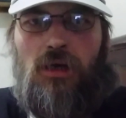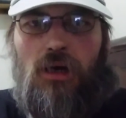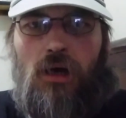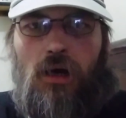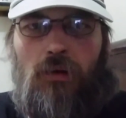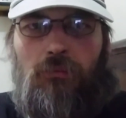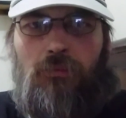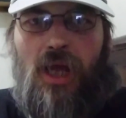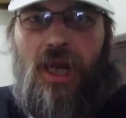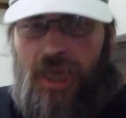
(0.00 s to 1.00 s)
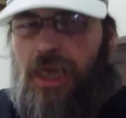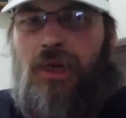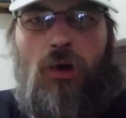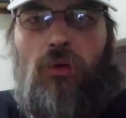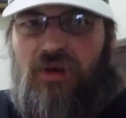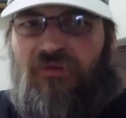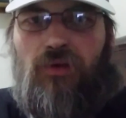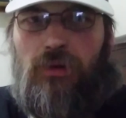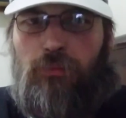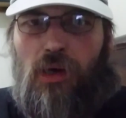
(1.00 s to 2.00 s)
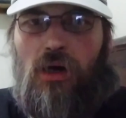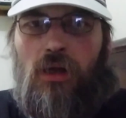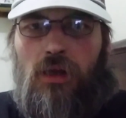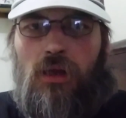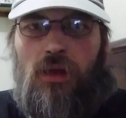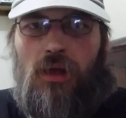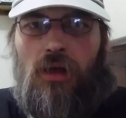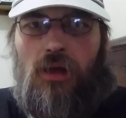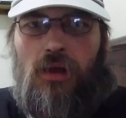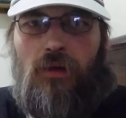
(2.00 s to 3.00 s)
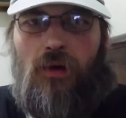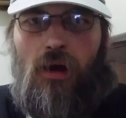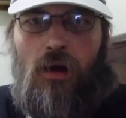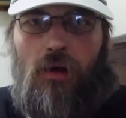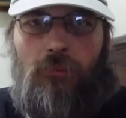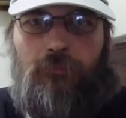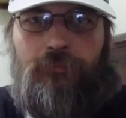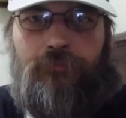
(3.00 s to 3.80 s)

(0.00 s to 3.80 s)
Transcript: um, and he knows football, um,